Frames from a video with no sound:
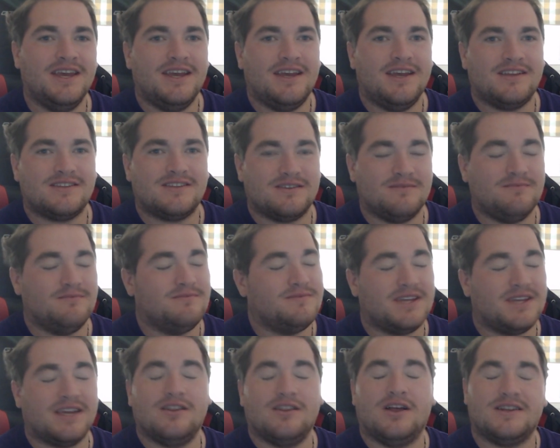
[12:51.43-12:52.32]
it's gonna
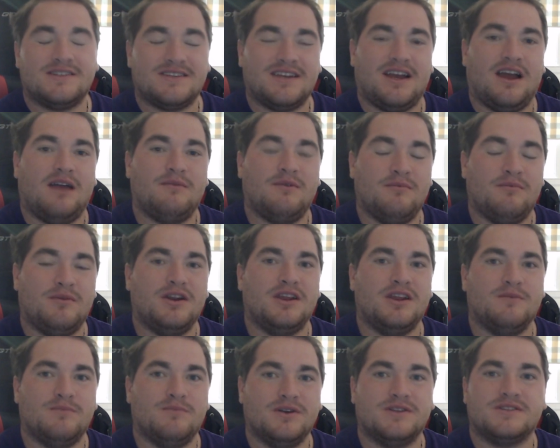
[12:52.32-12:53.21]
take a lot of time and
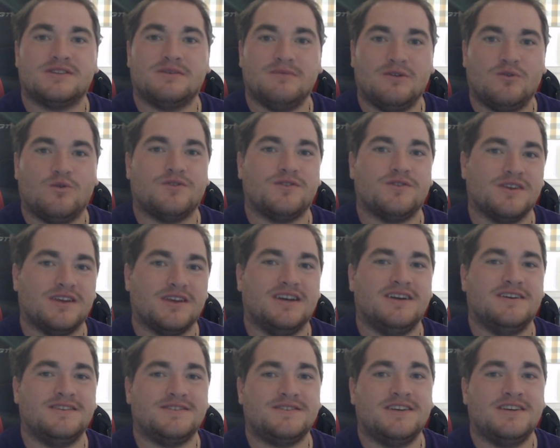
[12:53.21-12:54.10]
money, but it's gonna be worth it,
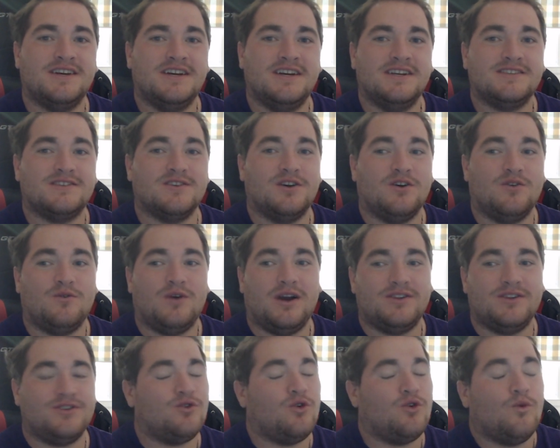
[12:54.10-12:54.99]
guys. So
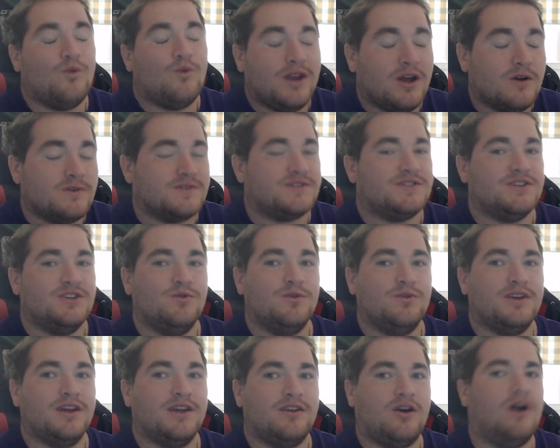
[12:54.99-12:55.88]
I don't know when I'll see you
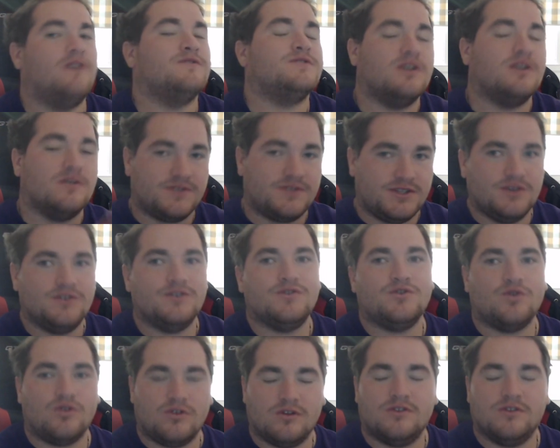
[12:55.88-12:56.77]
again. Obviously, I'll see you
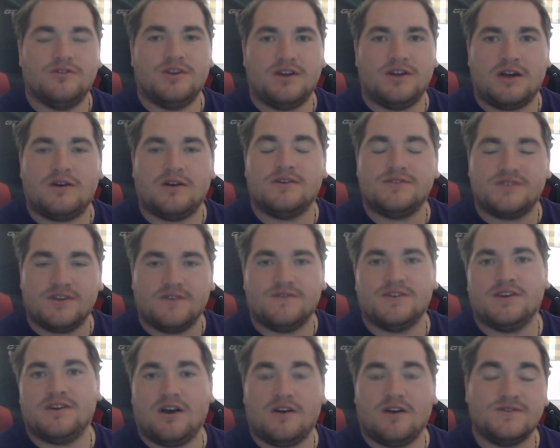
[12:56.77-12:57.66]
during the
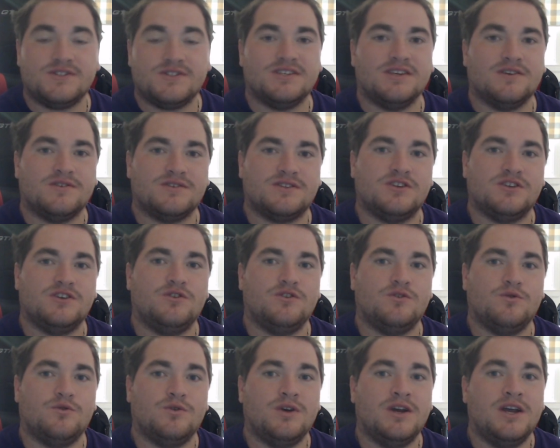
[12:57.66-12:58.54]
obviously I'll see
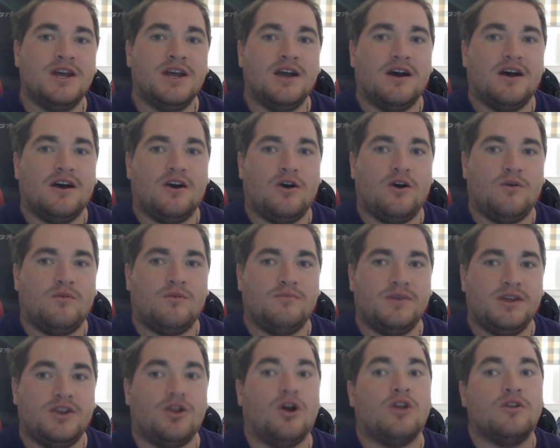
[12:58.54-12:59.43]
you
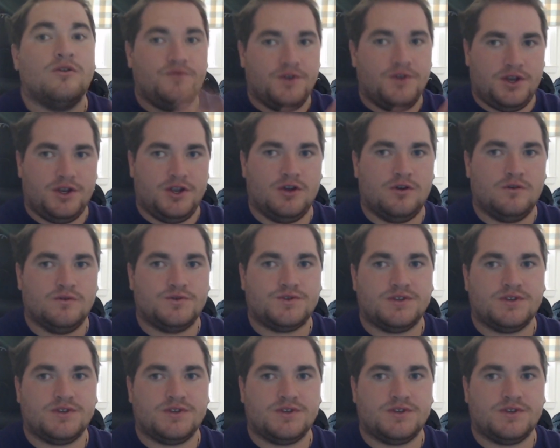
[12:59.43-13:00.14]
in other videos